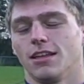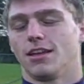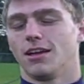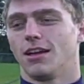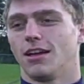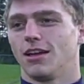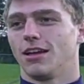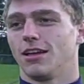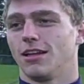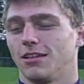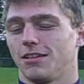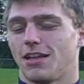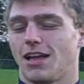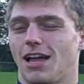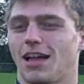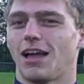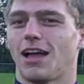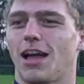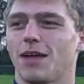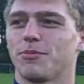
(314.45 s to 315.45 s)

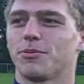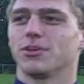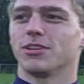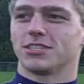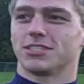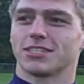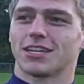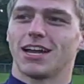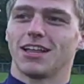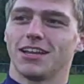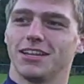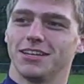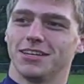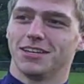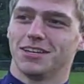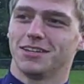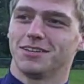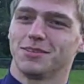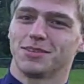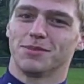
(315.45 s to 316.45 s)
I predict Skyline
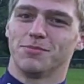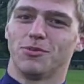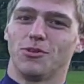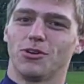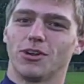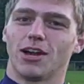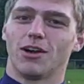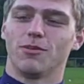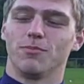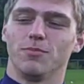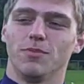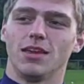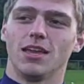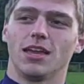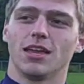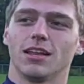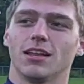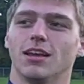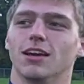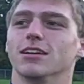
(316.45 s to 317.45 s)
to pull it out. Me
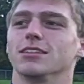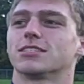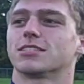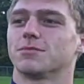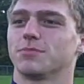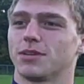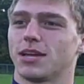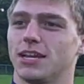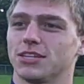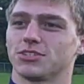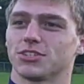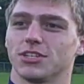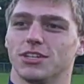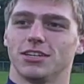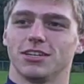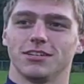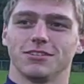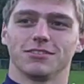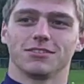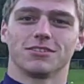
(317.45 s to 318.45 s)
and some guys are going
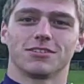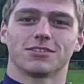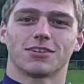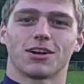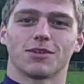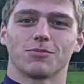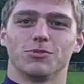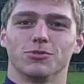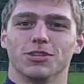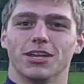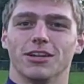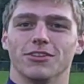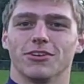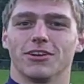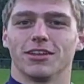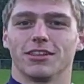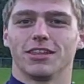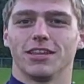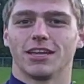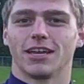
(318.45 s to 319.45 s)
to carpool down there, I
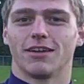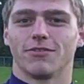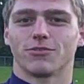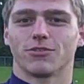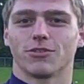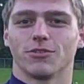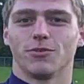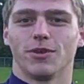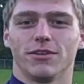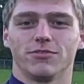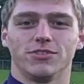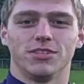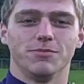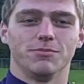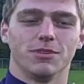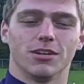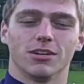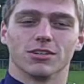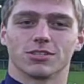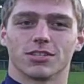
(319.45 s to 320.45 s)
think, after we have team
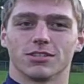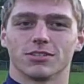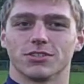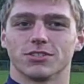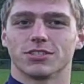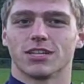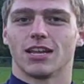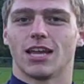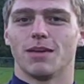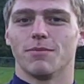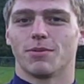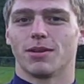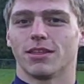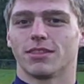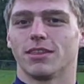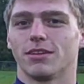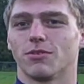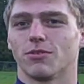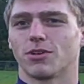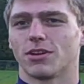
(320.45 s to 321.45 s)
dinners on Thursday night. But I
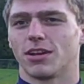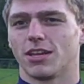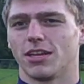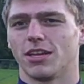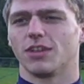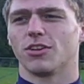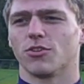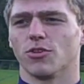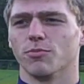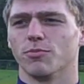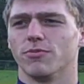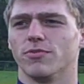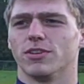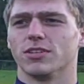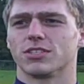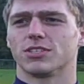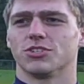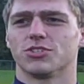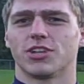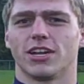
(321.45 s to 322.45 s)
think we're going to get a group of us
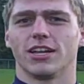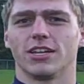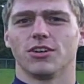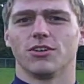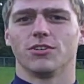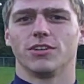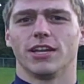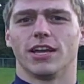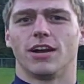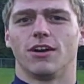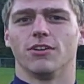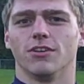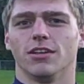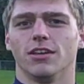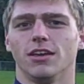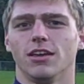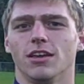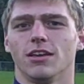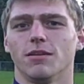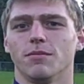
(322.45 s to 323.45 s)
to try to go down,
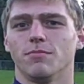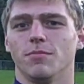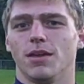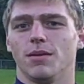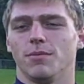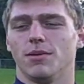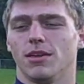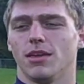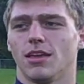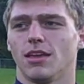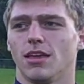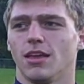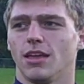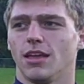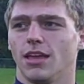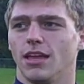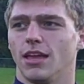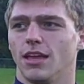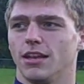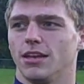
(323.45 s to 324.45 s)
maybe.
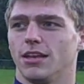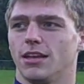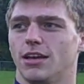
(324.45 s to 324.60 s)
And